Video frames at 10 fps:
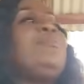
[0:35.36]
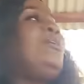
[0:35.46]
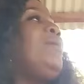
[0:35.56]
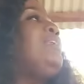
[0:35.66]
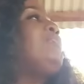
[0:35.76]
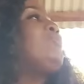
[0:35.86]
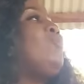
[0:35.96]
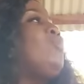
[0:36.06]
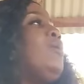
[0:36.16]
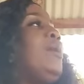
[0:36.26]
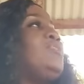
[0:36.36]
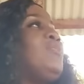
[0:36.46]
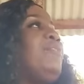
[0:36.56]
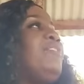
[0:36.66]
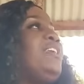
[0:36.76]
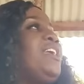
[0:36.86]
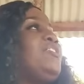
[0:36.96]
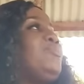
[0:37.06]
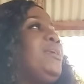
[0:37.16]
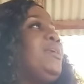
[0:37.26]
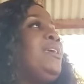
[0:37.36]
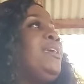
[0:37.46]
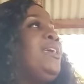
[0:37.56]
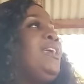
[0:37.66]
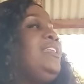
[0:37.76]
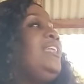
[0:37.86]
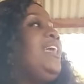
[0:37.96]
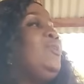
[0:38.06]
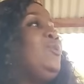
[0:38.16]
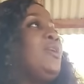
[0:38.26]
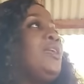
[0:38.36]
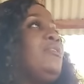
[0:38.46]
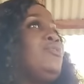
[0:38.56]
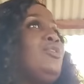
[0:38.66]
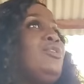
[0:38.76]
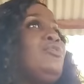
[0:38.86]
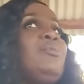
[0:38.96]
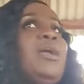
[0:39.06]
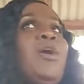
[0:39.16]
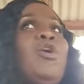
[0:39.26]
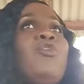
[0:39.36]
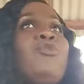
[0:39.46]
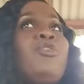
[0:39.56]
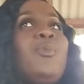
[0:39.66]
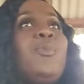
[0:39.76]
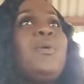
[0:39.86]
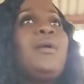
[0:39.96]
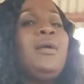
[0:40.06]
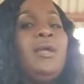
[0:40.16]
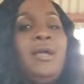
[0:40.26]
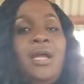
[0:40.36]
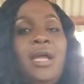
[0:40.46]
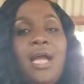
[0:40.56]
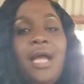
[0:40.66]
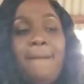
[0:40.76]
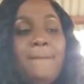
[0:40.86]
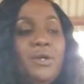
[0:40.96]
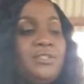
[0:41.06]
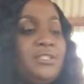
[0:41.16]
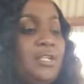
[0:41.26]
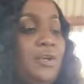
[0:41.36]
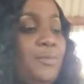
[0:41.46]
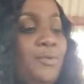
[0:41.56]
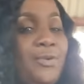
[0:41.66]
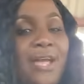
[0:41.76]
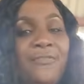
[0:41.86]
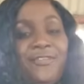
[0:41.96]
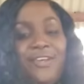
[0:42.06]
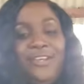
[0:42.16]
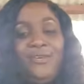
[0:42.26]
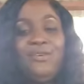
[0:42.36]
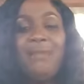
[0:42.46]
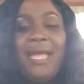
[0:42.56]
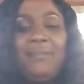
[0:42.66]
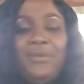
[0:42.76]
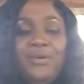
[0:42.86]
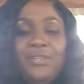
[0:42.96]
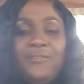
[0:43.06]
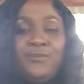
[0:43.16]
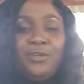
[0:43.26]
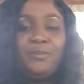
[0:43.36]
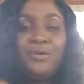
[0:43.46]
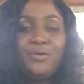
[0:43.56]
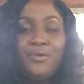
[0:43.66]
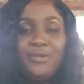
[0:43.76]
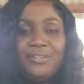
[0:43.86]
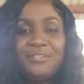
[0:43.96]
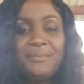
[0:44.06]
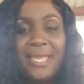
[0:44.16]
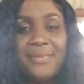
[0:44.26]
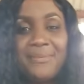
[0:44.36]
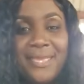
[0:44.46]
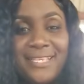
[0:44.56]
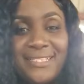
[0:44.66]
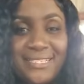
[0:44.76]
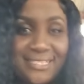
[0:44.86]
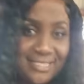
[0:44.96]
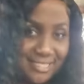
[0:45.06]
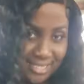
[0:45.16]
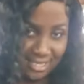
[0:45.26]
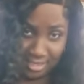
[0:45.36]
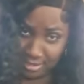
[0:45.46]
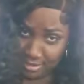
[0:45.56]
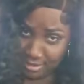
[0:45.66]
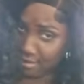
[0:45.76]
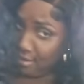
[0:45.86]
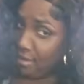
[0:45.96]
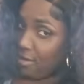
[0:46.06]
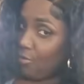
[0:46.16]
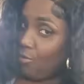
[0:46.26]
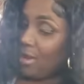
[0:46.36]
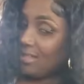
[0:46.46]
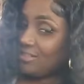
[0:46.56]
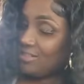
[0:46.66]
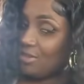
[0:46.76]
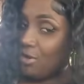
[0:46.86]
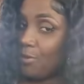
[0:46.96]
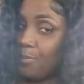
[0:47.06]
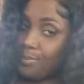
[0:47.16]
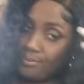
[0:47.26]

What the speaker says: I don't want the school hour traffic catch me in a new Kingston, so I hurry up. I must look. Good afternoon, my beautiful bonononos babies. What's up?